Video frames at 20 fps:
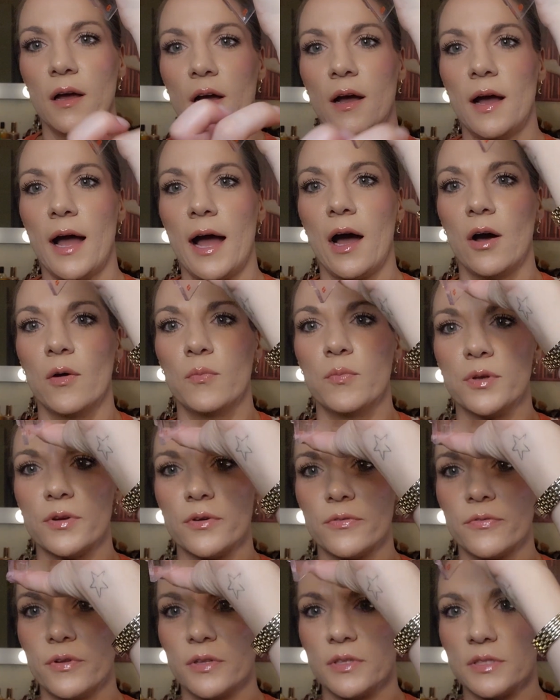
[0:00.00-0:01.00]
How
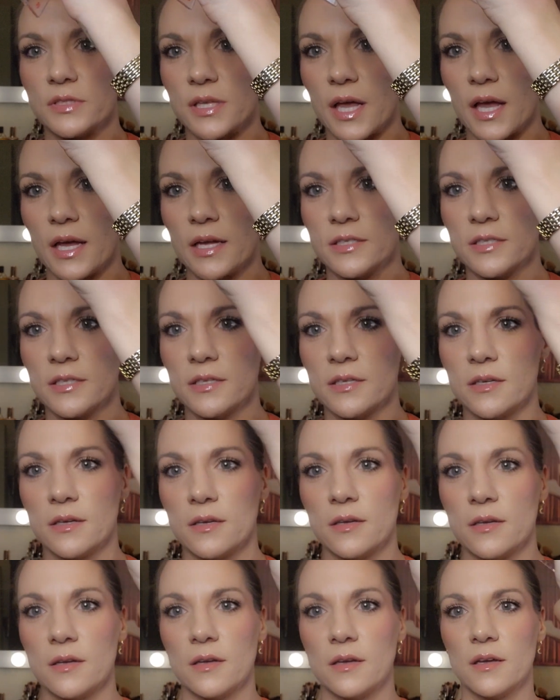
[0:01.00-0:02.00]
beautiful is that?
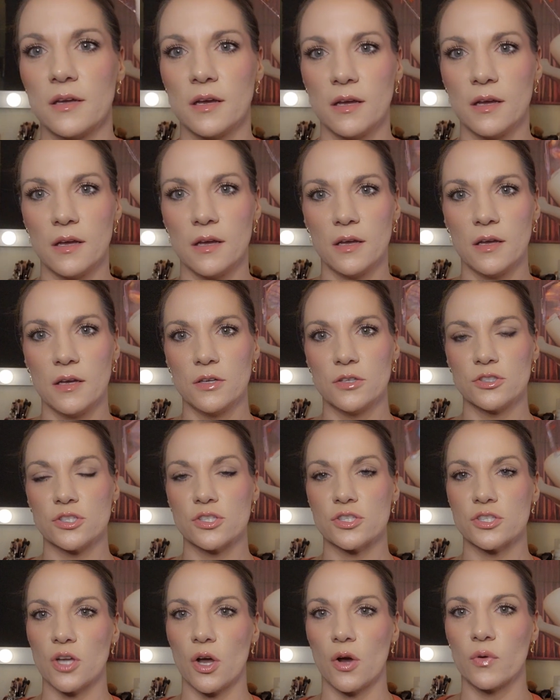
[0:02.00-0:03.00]

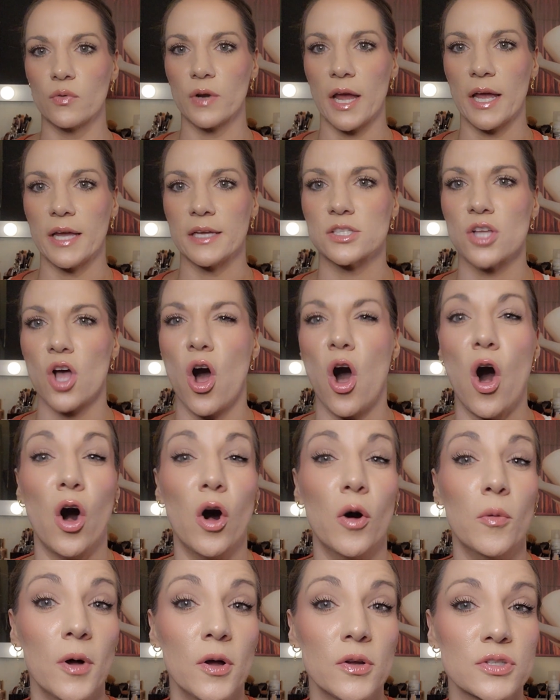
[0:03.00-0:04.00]
So nice.
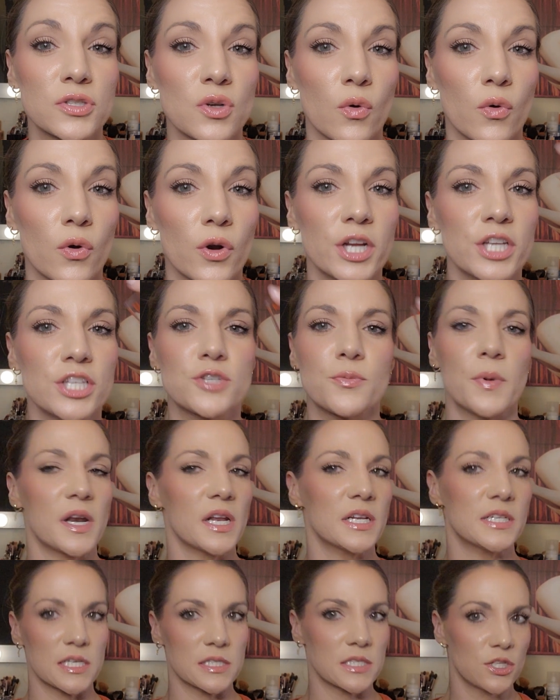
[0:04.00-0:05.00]
Almost orange, but it
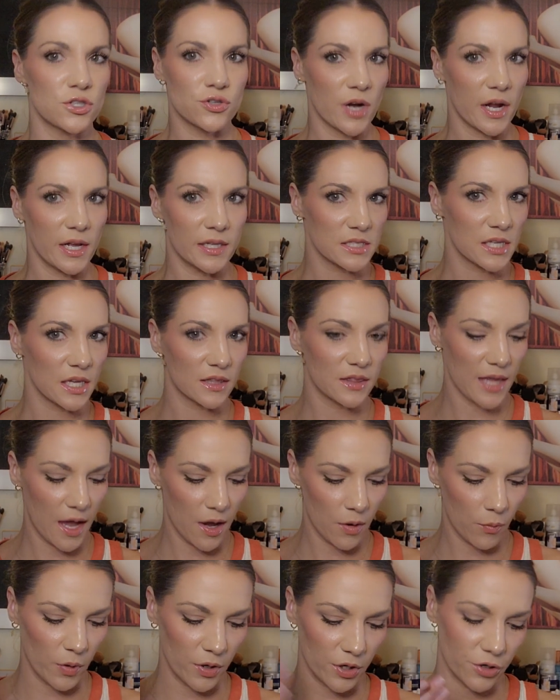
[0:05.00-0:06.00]
doesn't translate
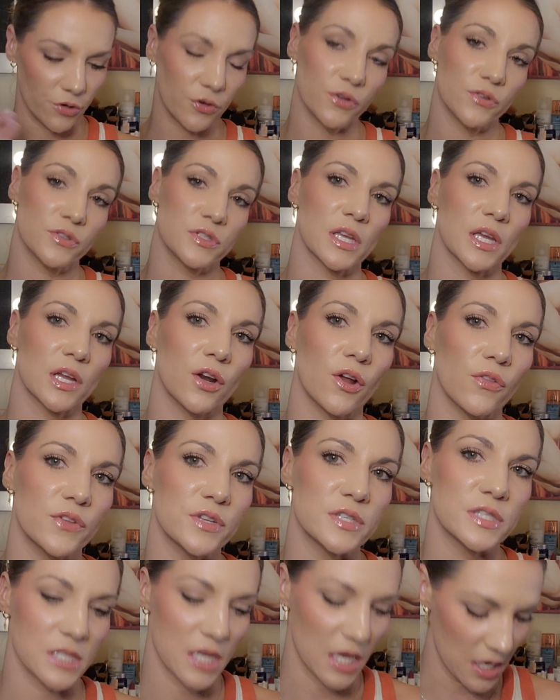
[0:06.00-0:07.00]
that when you're using it on the
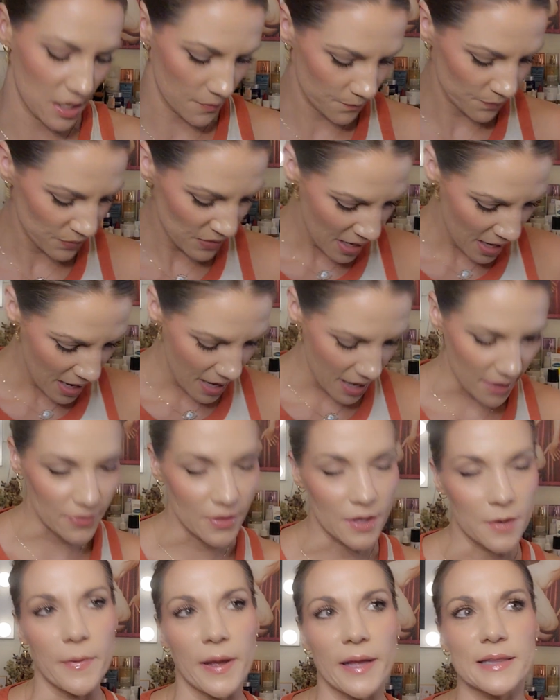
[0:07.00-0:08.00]
skin. And
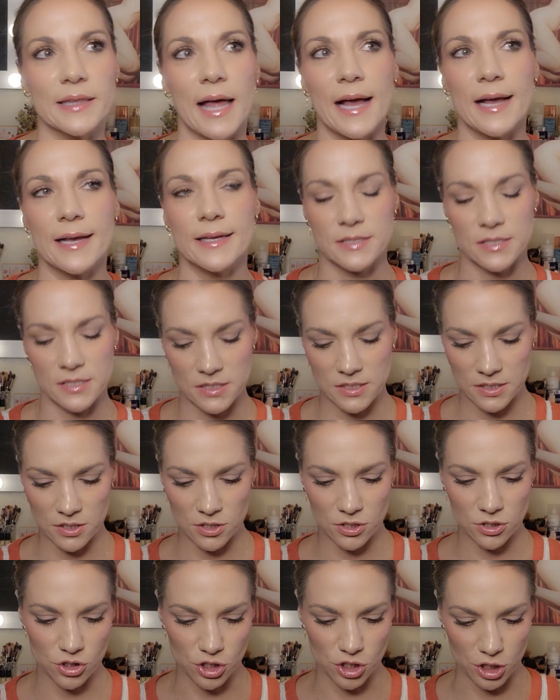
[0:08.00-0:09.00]
then my last
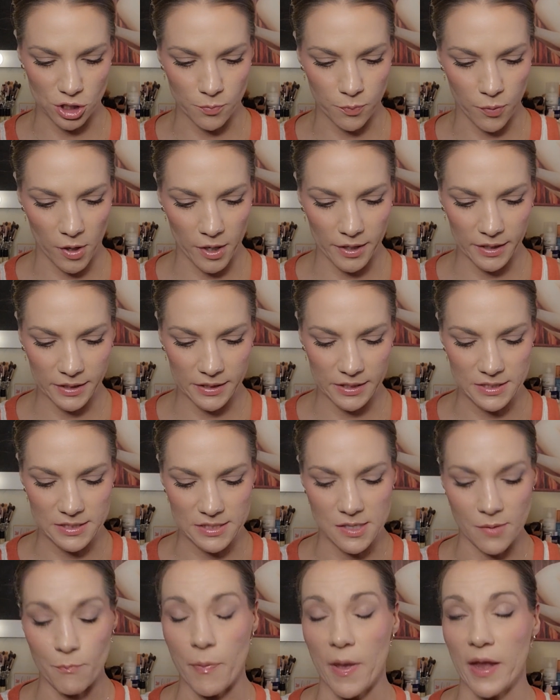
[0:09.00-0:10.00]
cheek product is
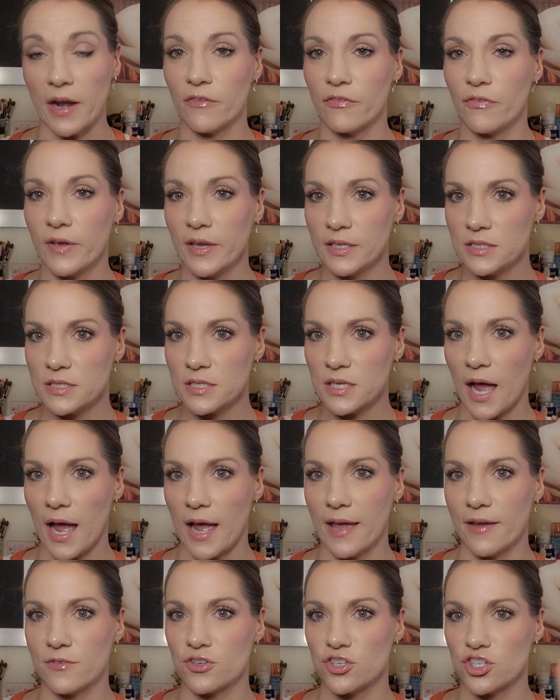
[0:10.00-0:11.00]
the Benefit. I
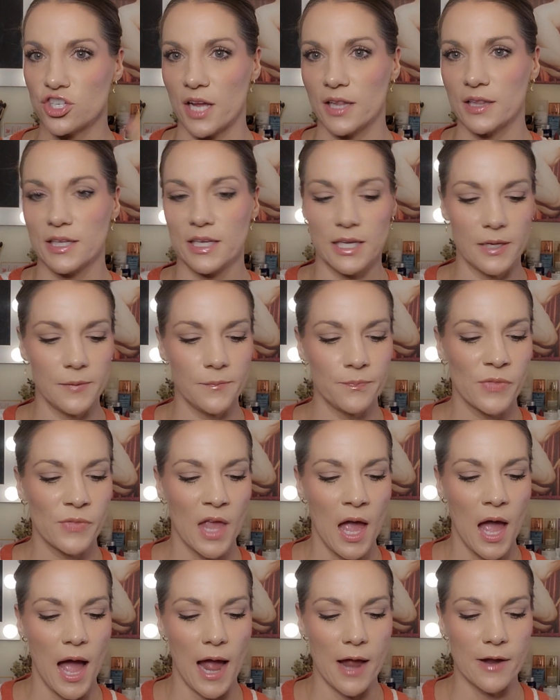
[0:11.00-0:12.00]
have Shelly.
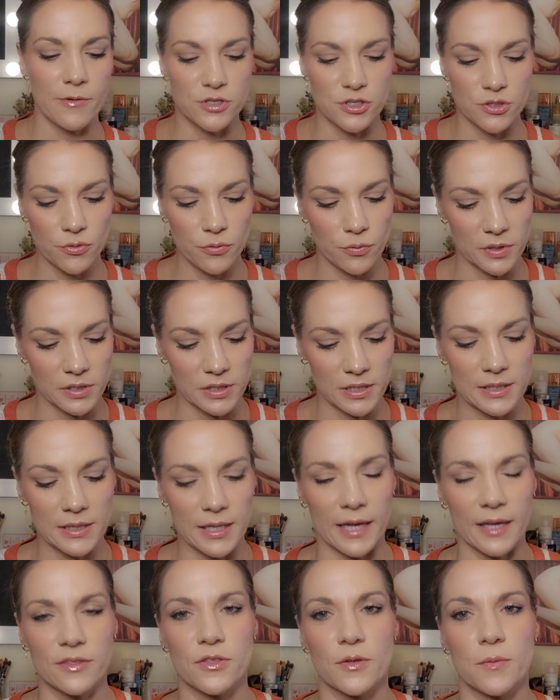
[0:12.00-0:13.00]
I do really
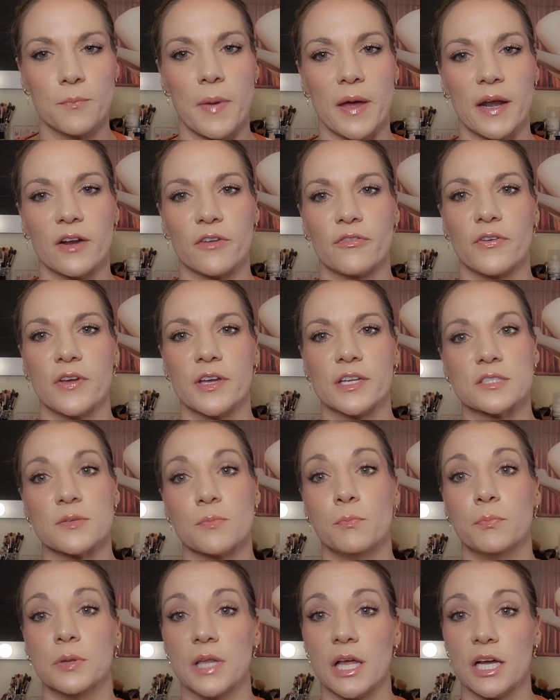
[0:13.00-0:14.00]
like the Benefit
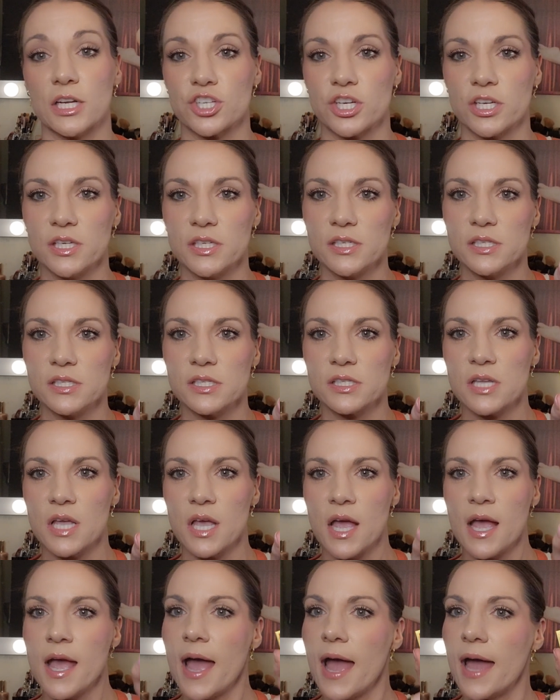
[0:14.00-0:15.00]
blushes.
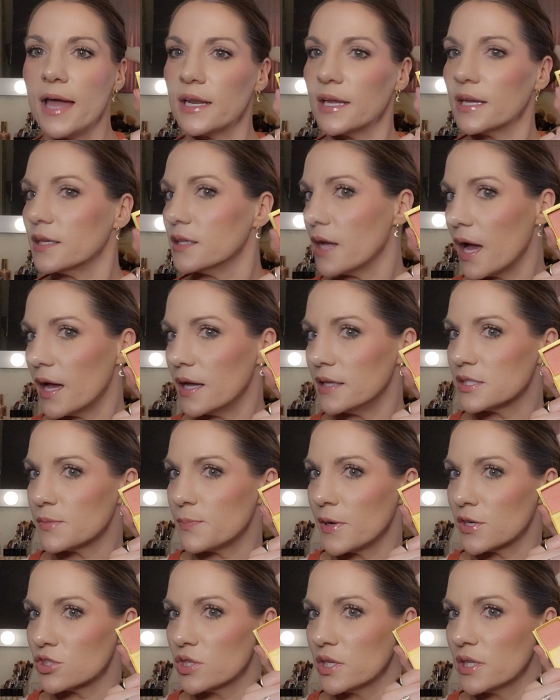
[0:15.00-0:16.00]
And I
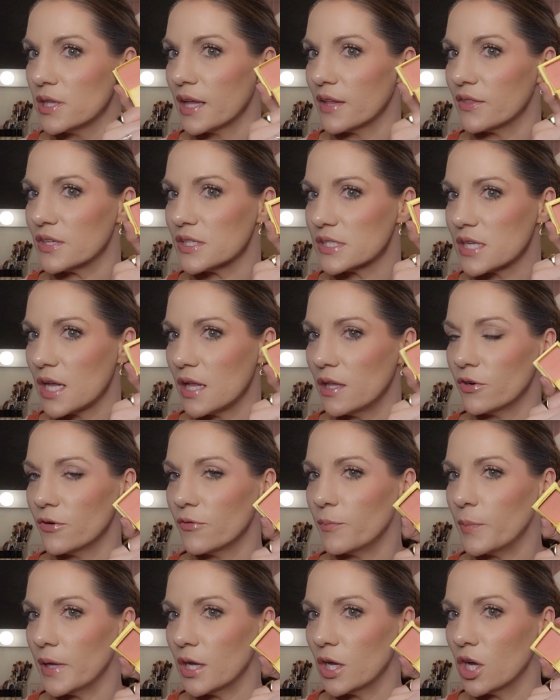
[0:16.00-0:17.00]
especially like this color
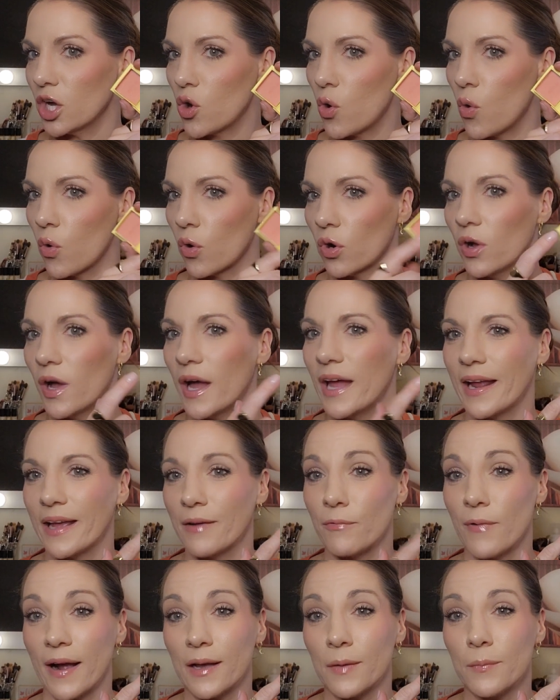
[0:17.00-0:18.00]
being a coral, and I
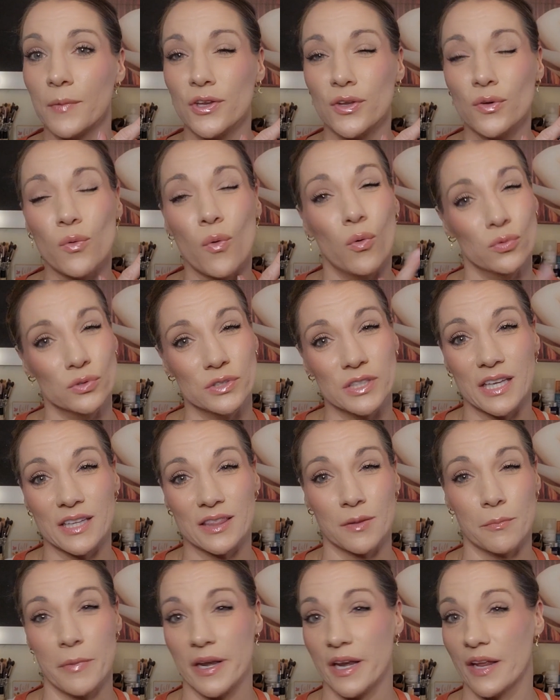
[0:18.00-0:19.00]
recommend you only get the
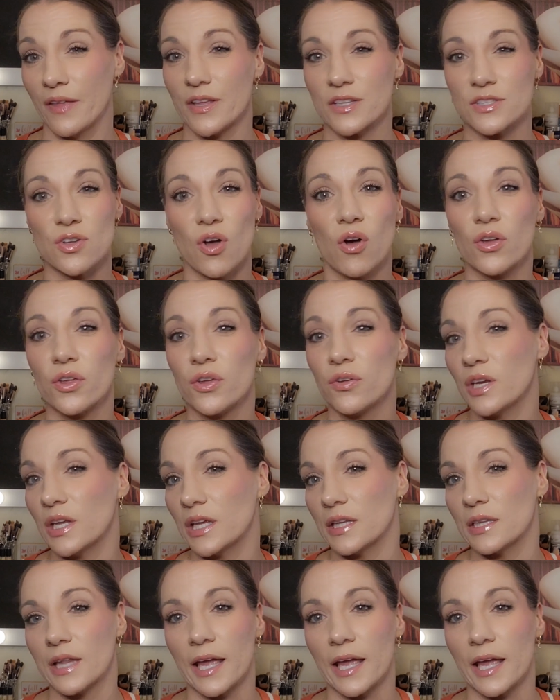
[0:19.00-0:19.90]
mini. That's all you need.